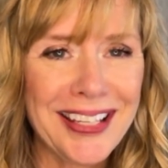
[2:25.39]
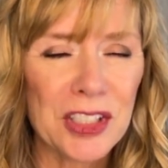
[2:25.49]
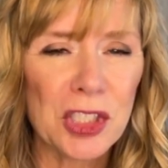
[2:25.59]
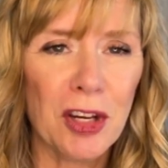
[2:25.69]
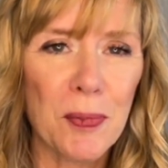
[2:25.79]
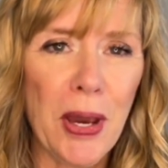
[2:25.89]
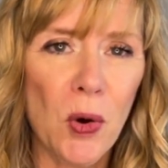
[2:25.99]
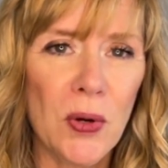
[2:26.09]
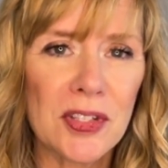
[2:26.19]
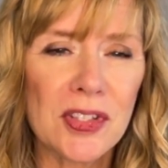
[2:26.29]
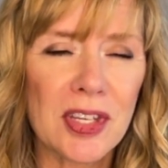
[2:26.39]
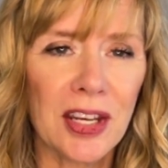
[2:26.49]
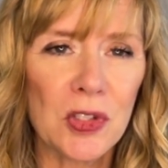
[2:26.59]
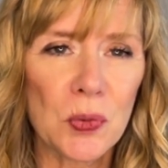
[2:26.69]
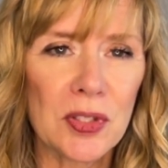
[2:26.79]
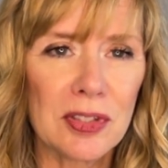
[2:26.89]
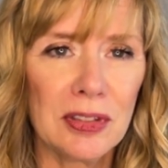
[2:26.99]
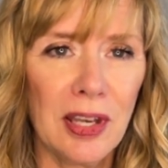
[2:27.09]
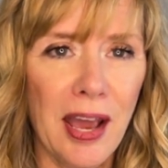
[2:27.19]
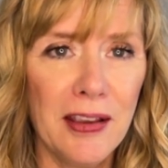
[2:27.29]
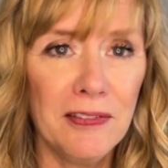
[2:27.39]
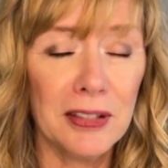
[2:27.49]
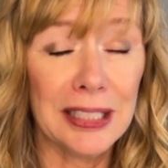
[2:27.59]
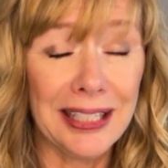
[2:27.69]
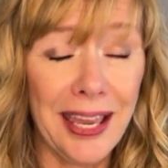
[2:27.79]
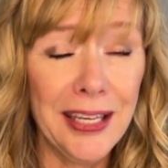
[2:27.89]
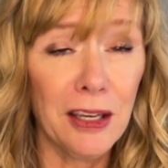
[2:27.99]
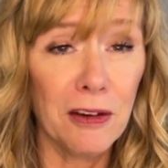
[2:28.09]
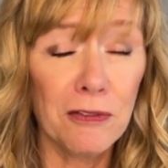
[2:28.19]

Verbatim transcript: to talk about what sex was like